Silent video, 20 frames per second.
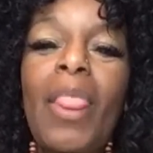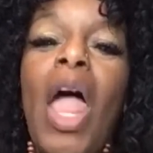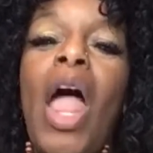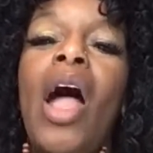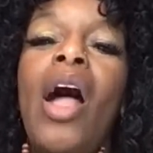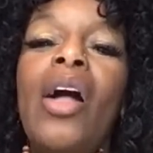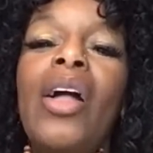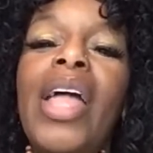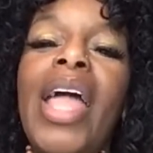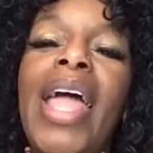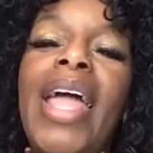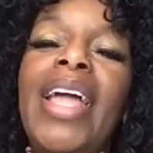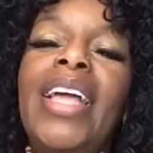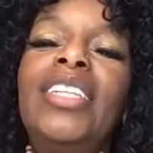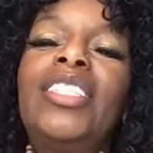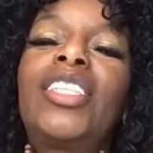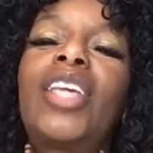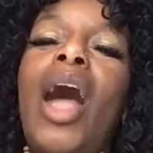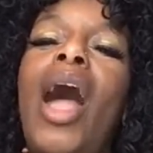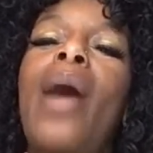Okay,
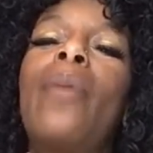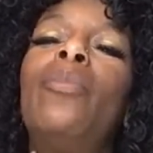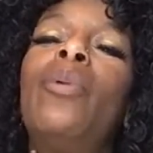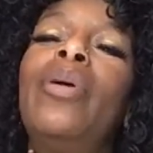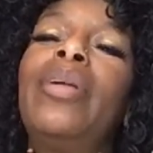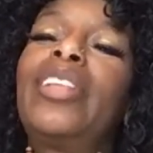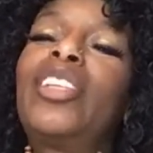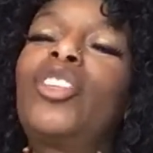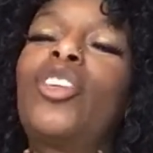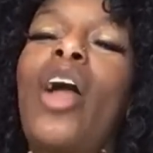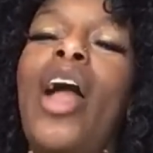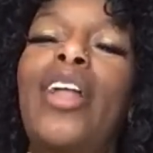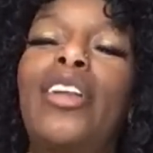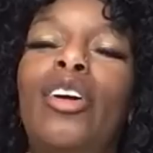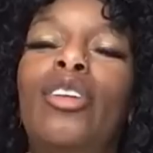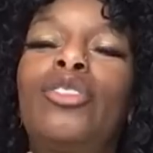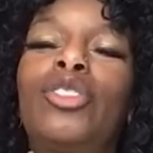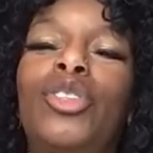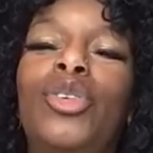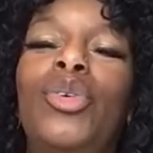so I'm going to try
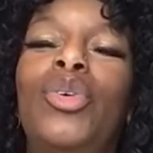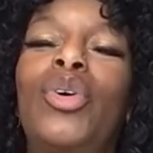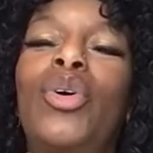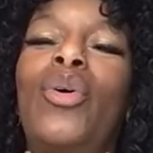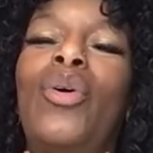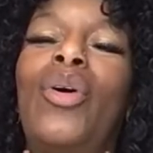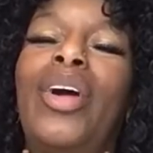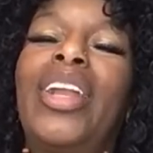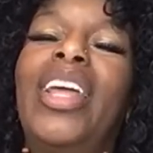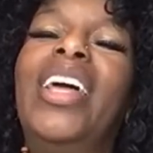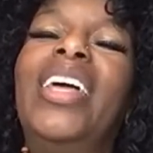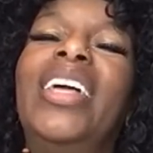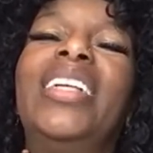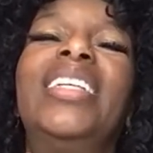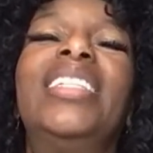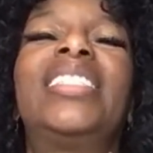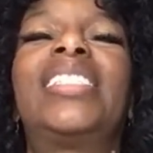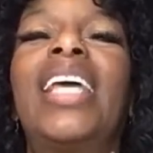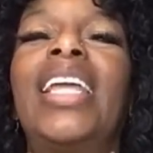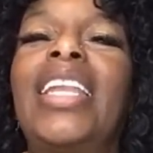to do it on
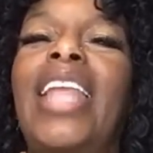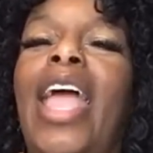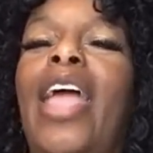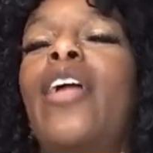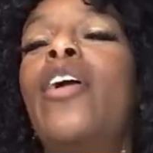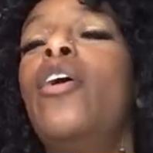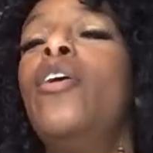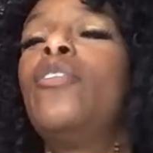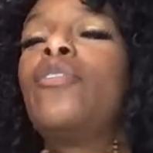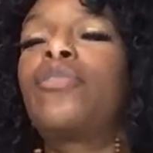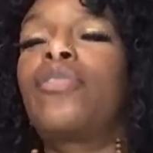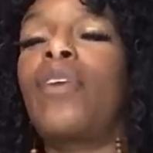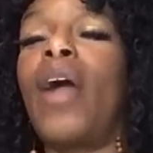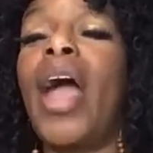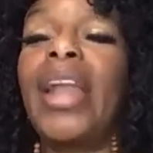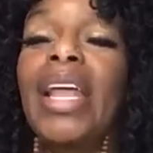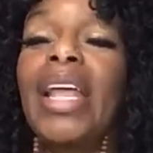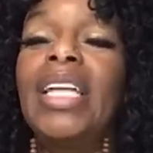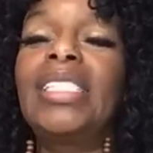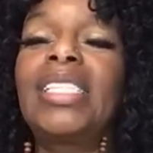Sunday.
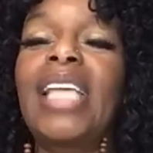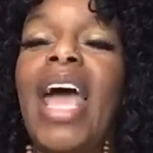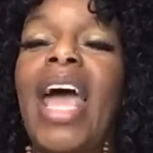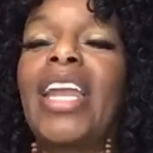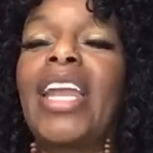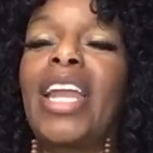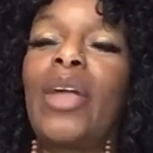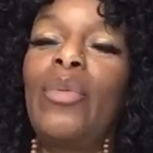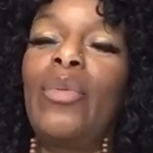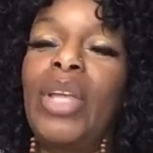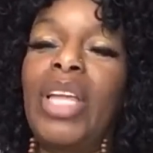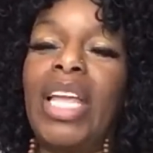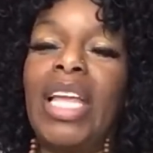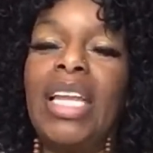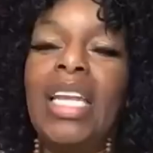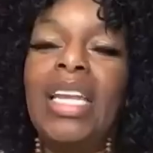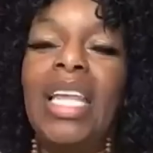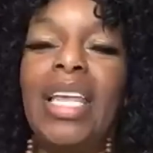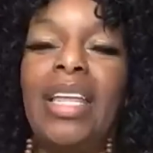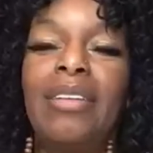Friday and Saturday, we
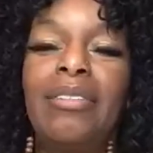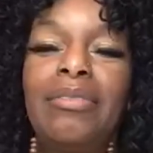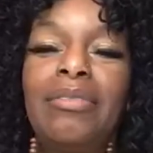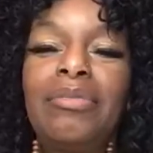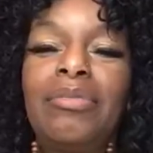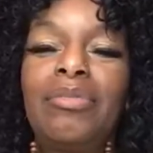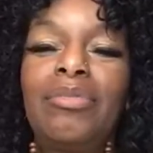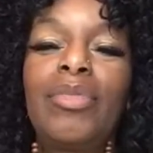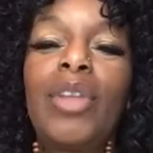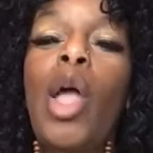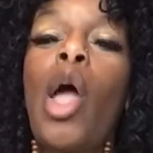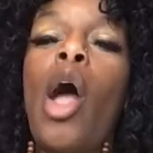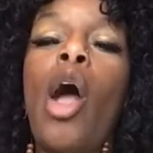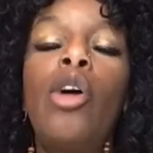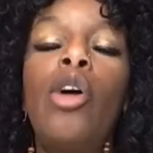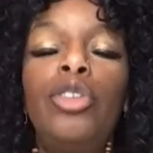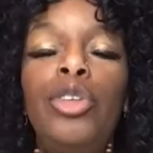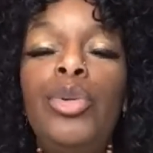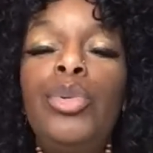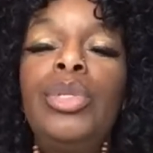get lit.
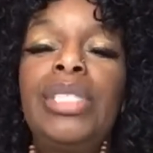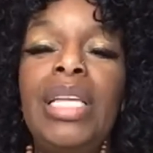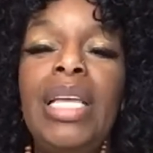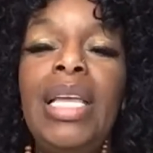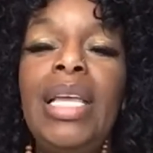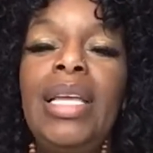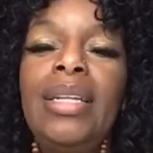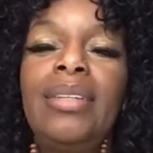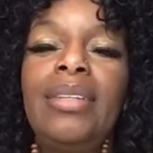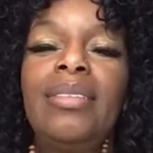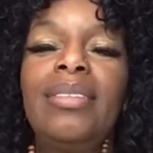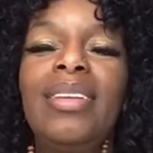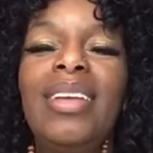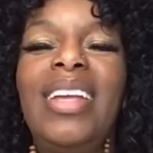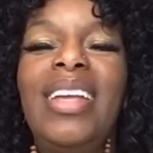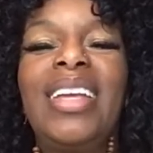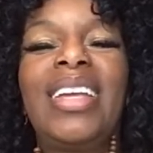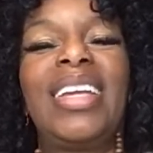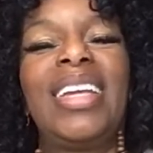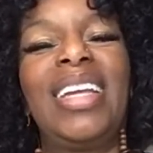Oh, you was eating?
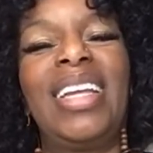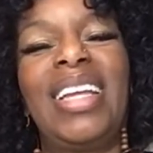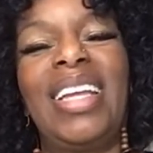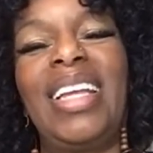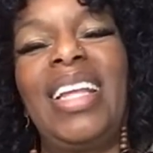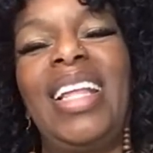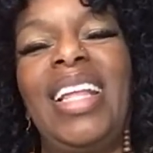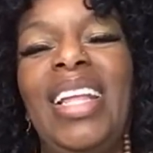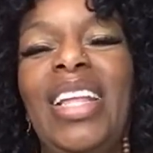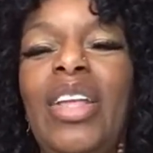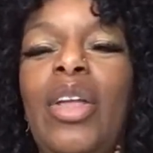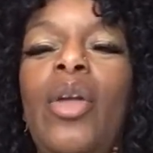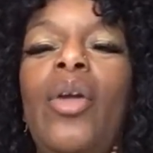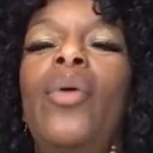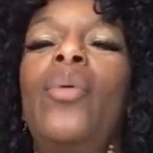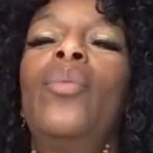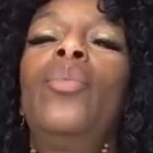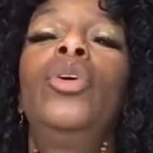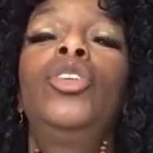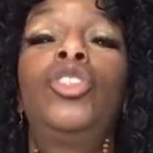
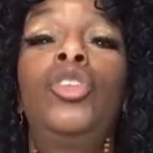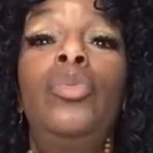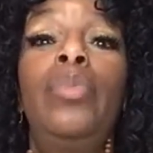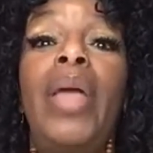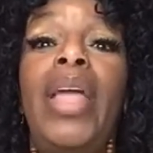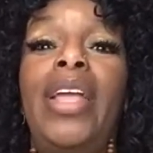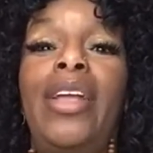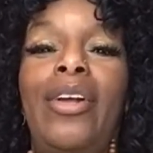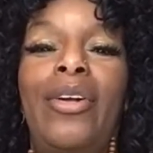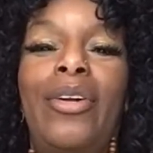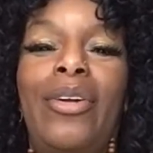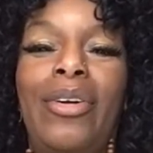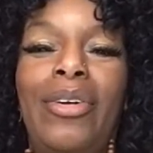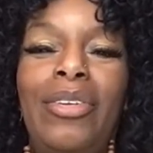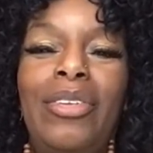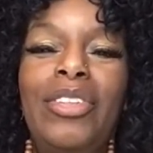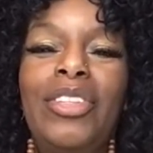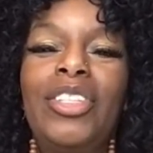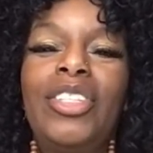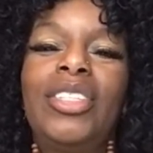What you make,
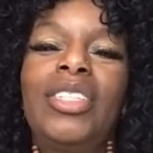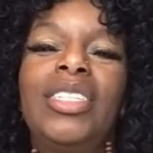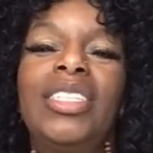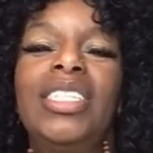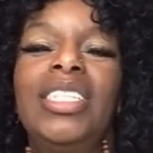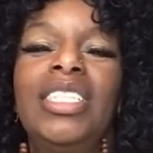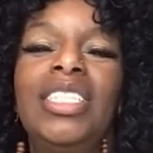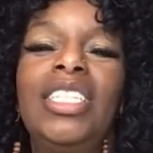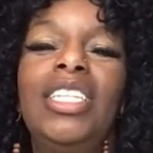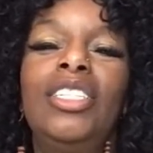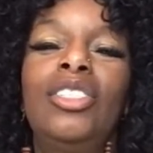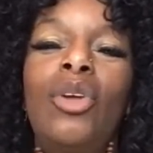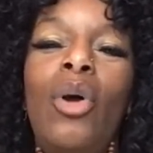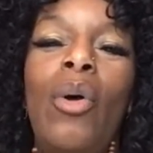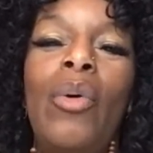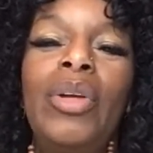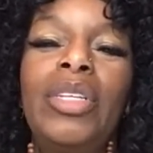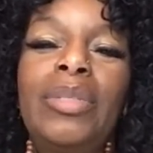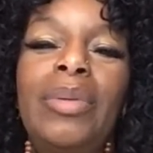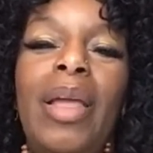girl? She's
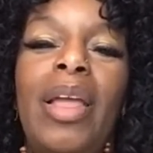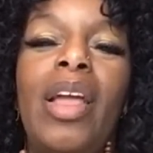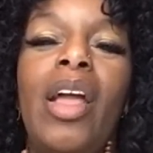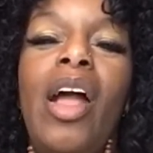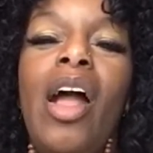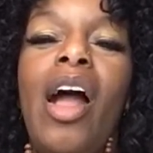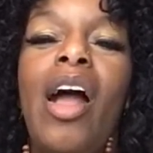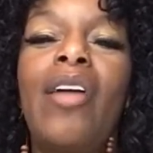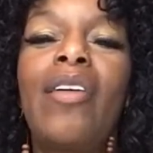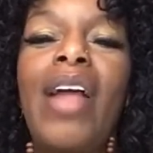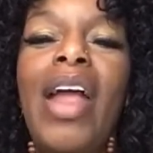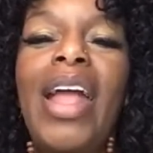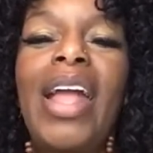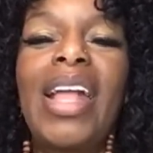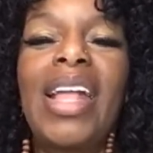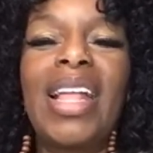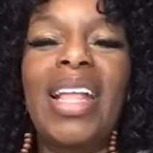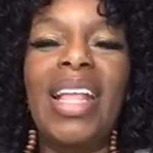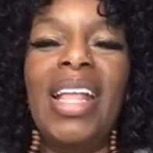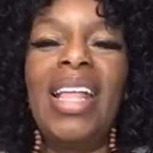always been. All
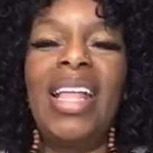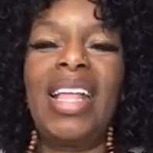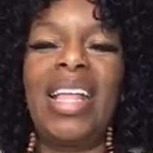right.